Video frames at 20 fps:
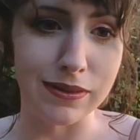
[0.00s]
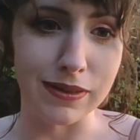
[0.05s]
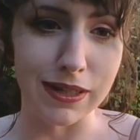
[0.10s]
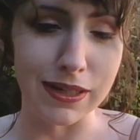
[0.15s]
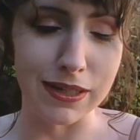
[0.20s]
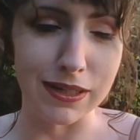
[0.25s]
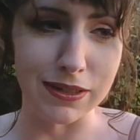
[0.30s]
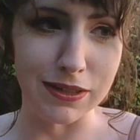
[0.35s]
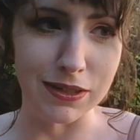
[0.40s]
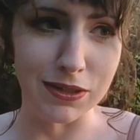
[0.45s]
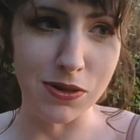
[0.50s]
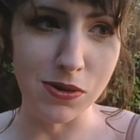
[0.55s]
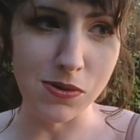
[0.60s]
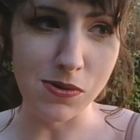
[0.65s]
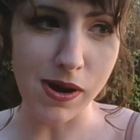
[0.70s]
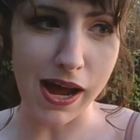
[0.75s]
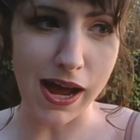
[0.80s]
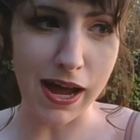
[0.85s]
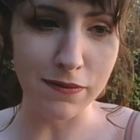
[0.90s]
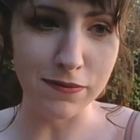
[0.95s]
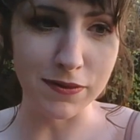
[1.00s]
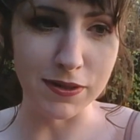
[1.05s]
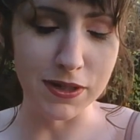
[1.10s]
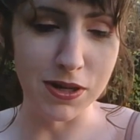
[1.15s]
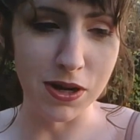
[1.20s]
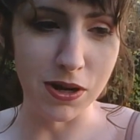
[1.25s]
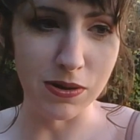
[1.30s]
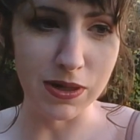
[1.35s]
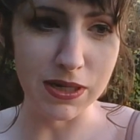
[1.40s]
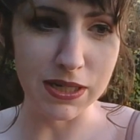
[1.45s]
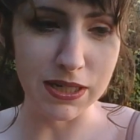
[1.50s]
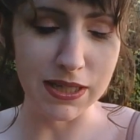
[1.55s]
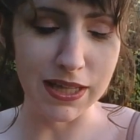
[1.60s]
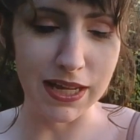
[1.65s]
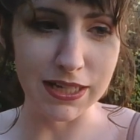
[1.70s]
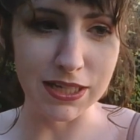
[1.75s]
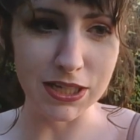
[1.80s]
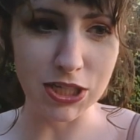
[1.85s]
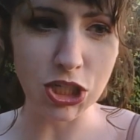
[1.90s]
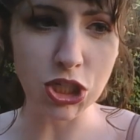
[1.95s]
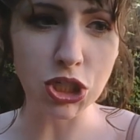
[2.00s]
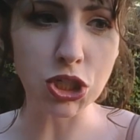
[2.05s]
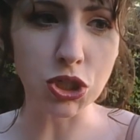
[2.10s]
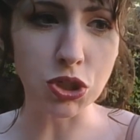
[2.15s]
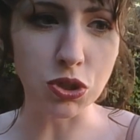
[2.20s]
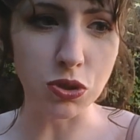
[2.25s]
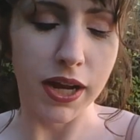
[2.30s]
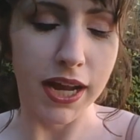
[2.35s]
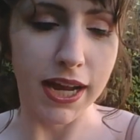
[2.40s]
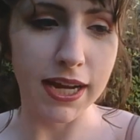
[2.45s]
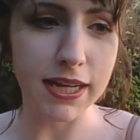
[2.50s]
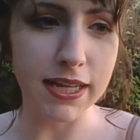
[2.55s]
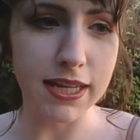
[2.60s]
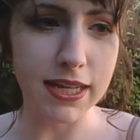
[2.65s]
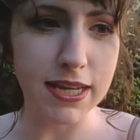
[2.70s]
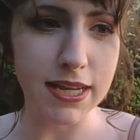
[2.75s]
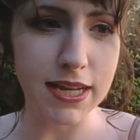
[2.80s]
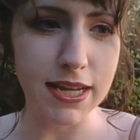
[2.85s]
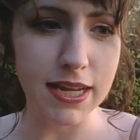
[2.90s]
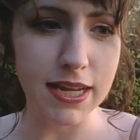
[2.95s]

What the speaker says: And you don't have to go into that strict